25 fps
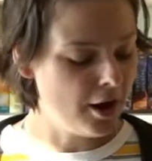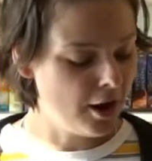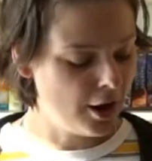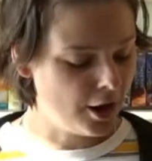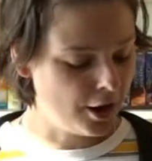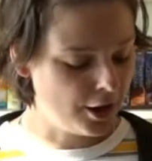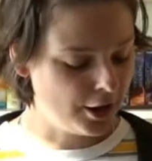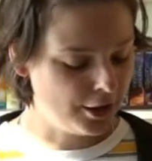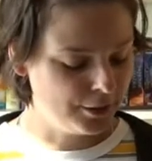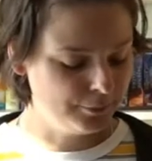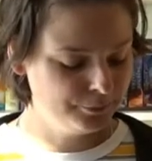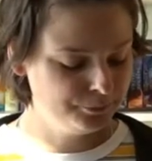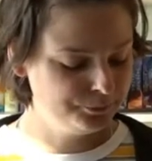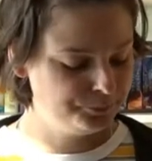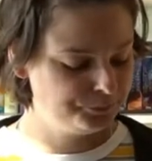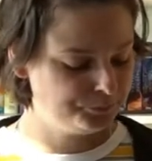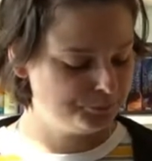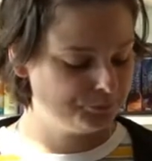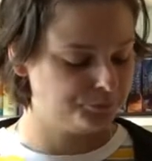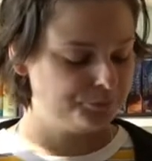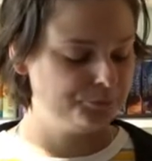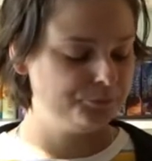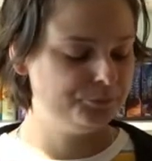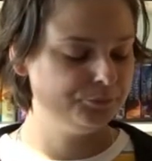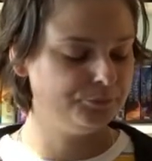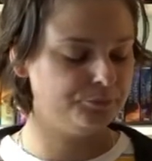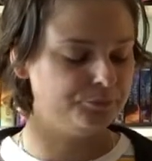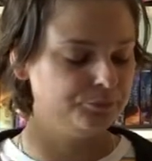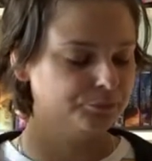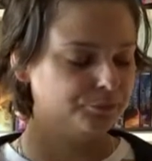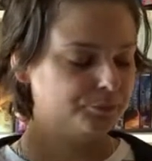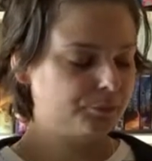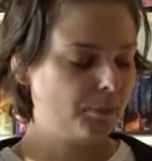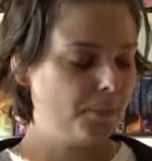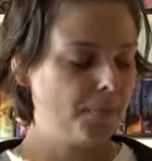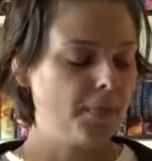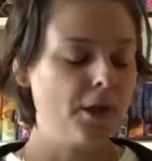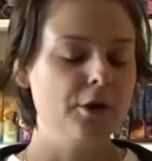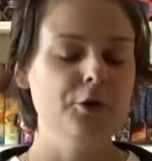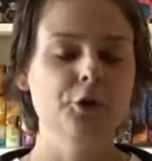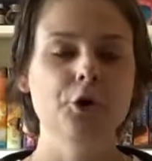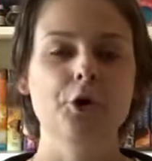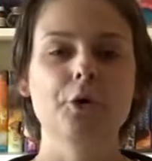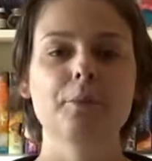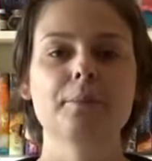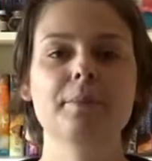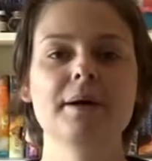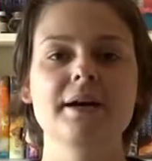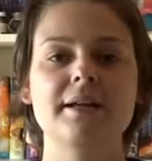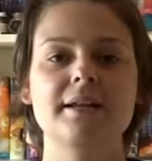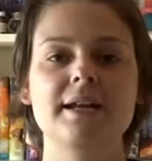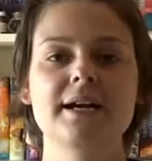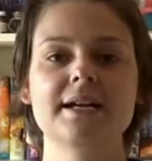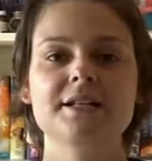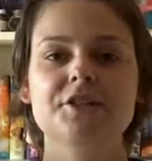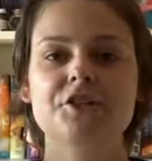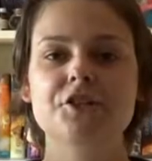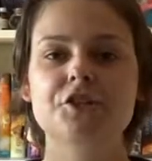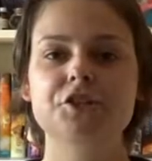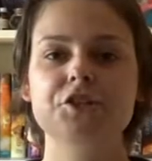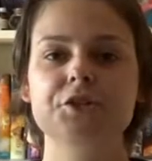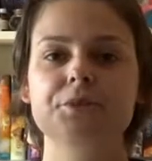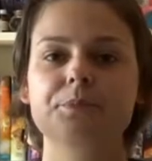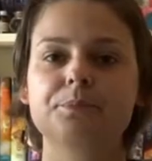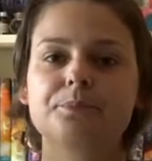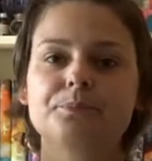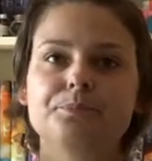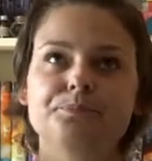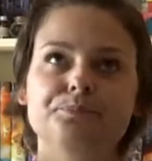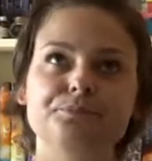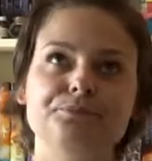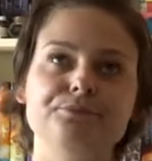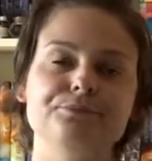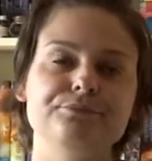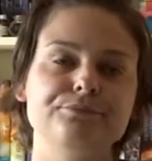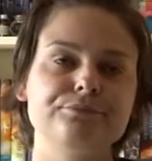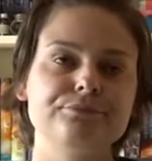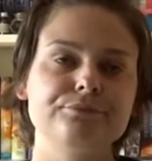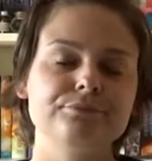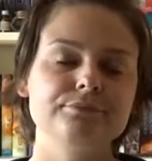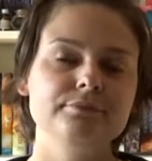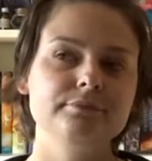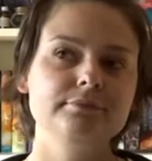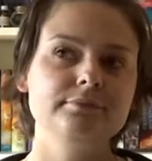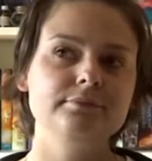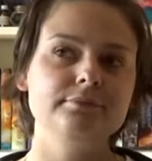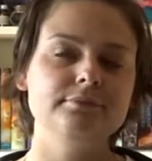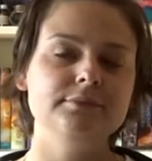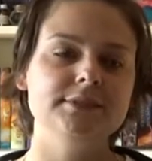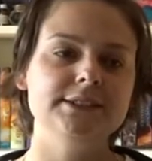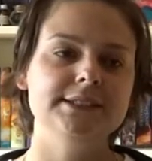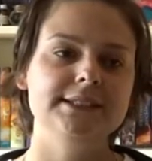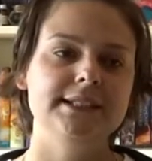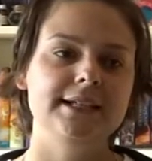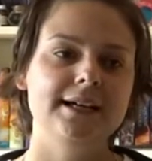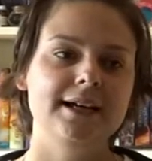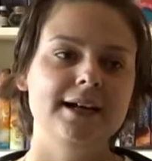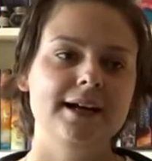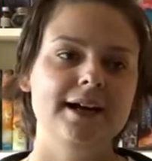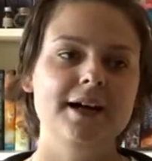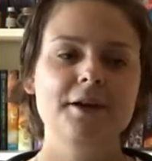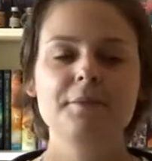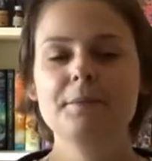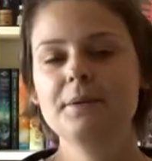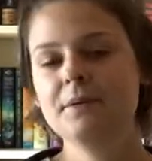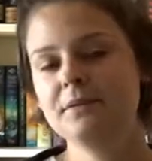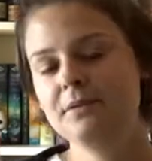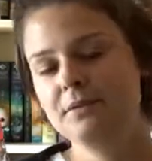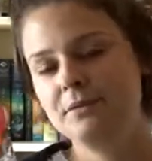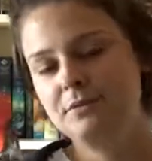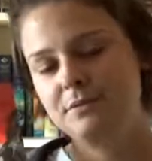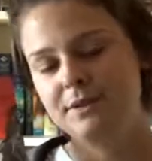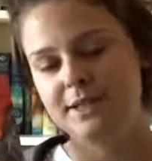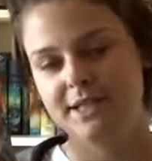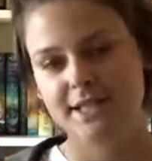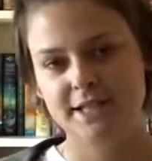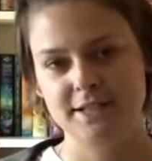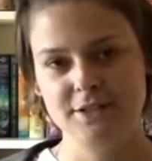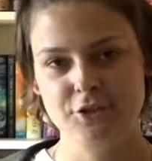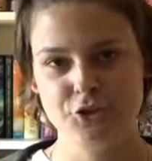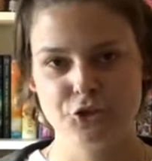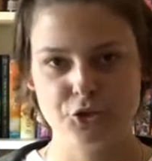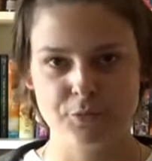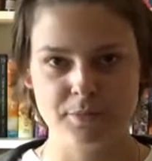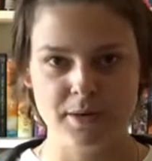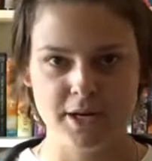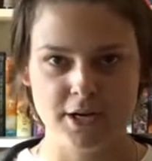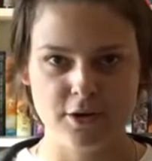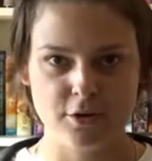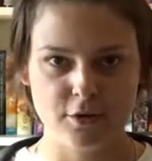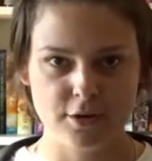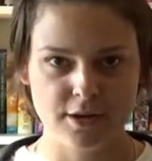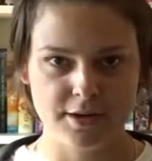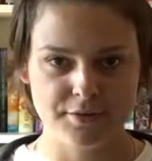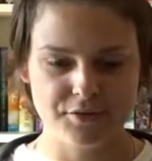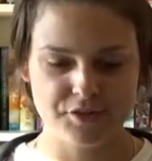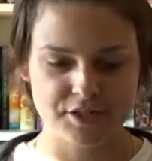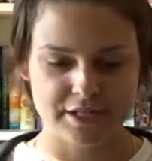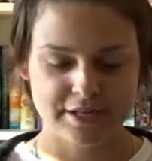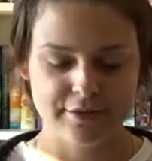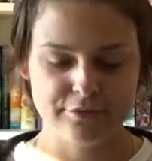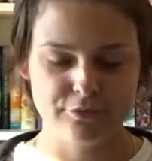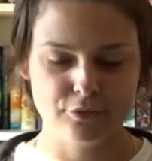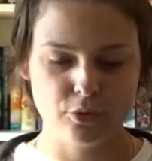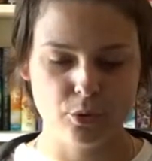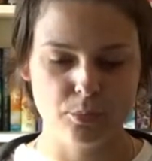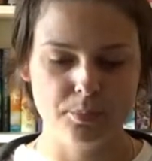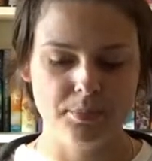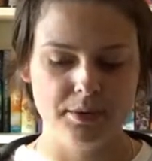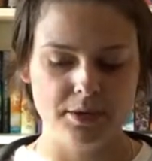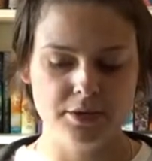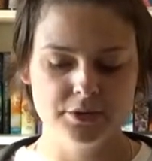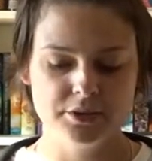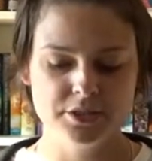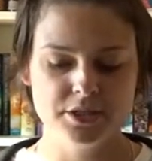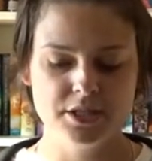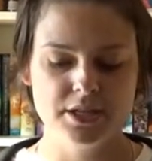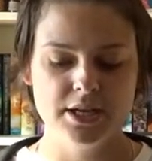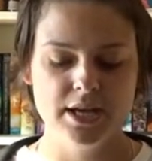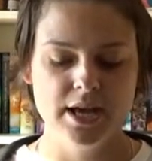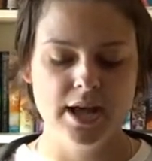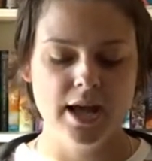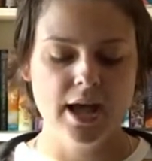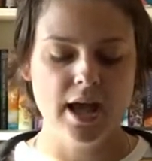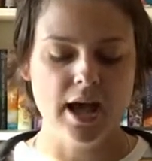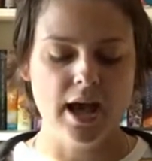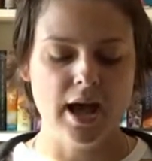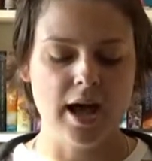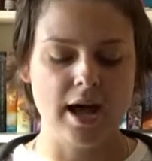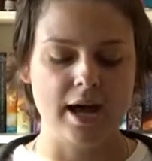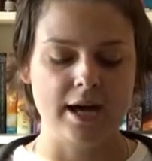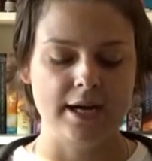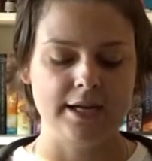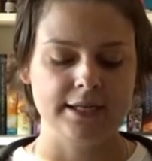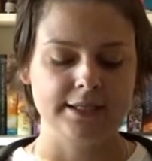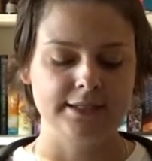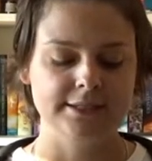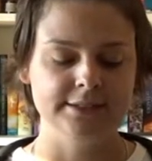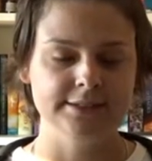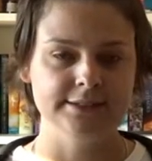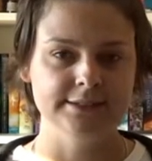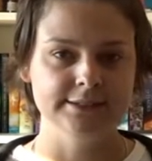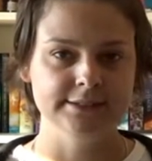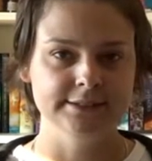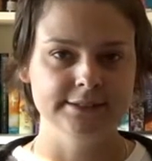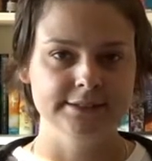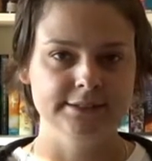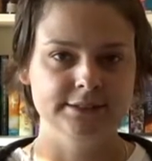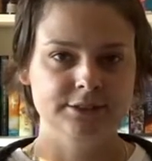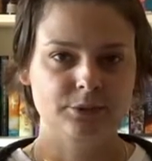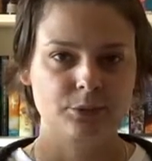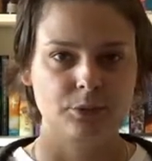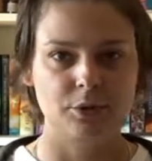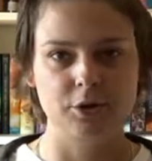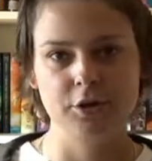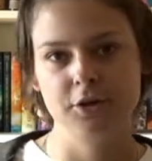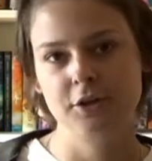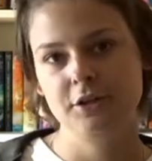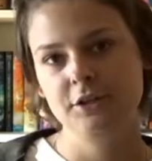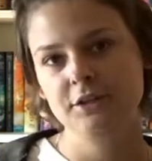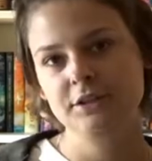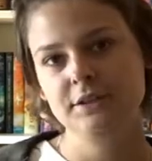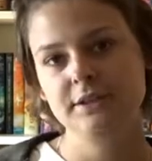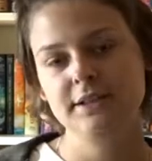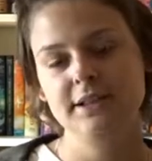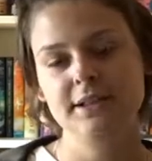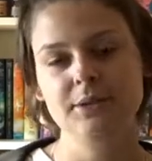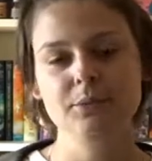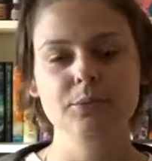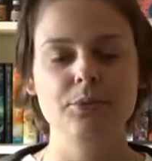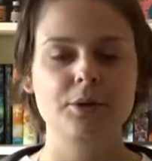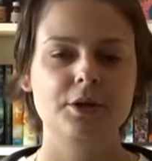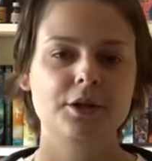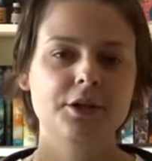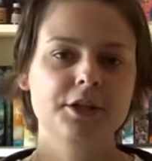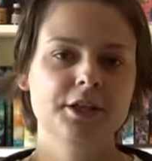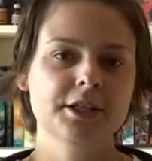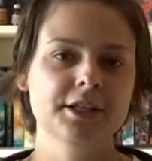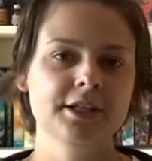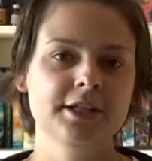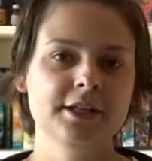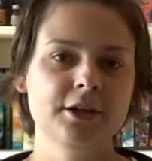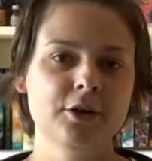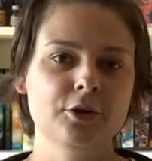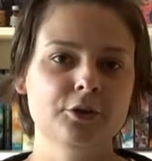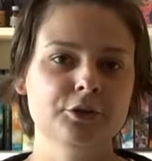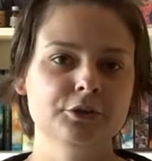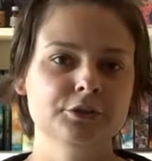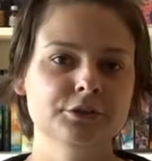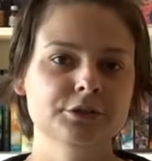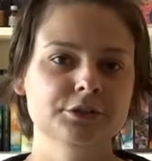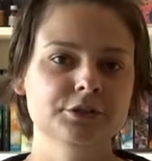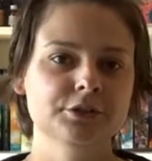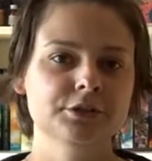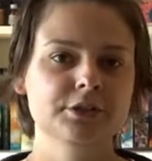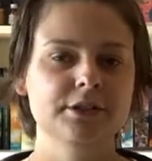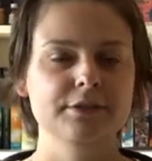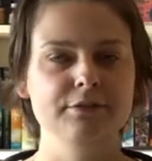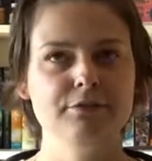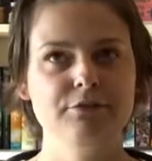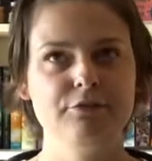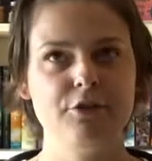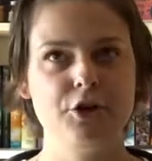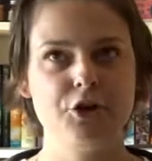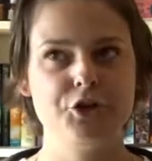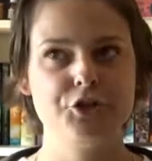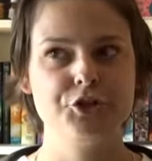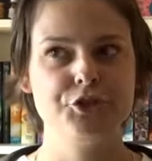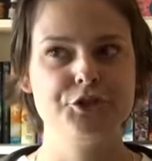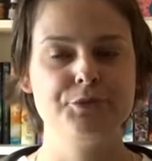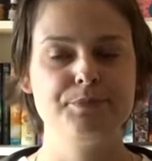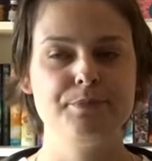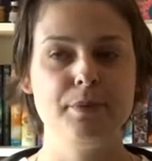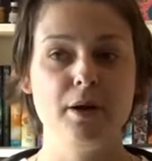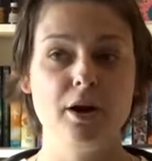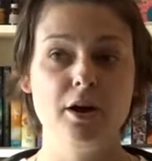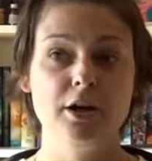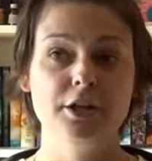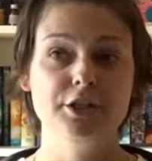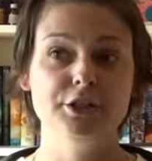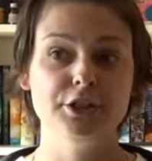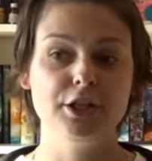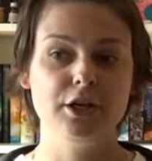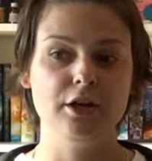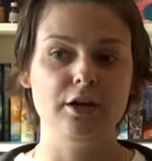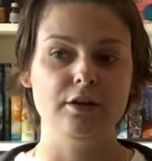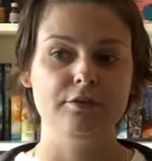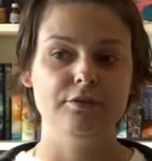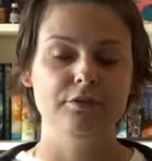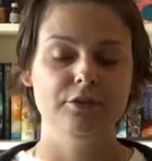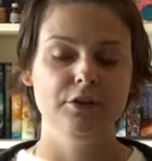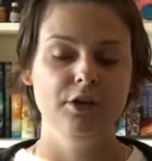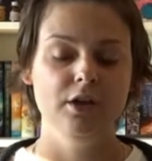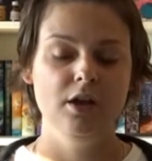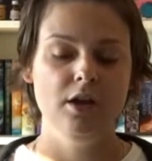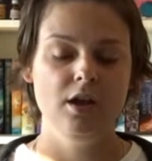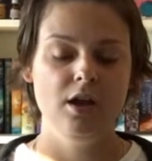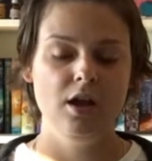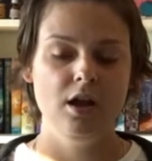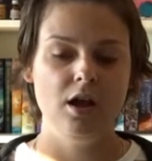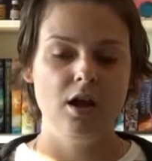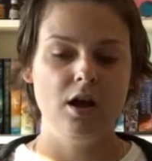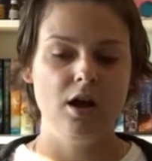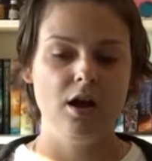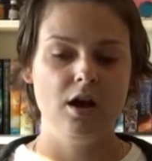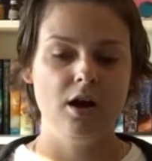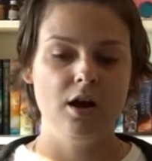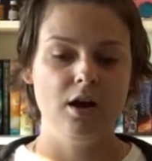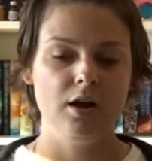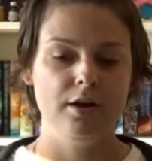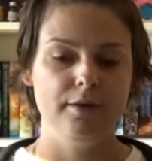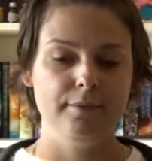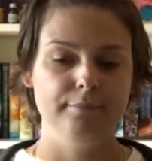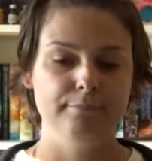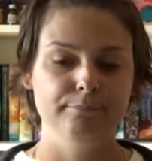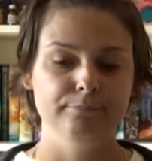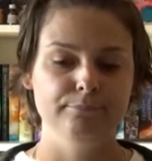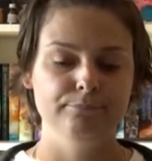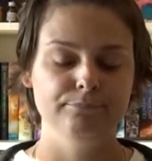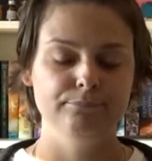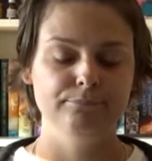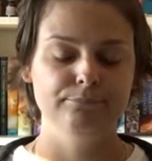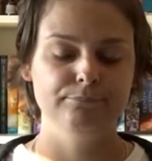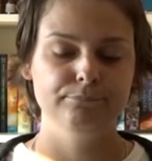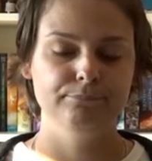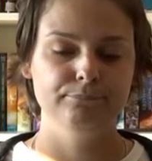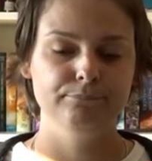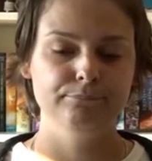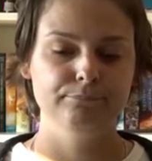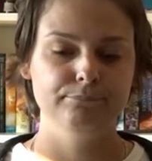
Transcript: um, no, but I just, I've been reading the Stormlight Archives now for a bit, and currently working on the first part of um,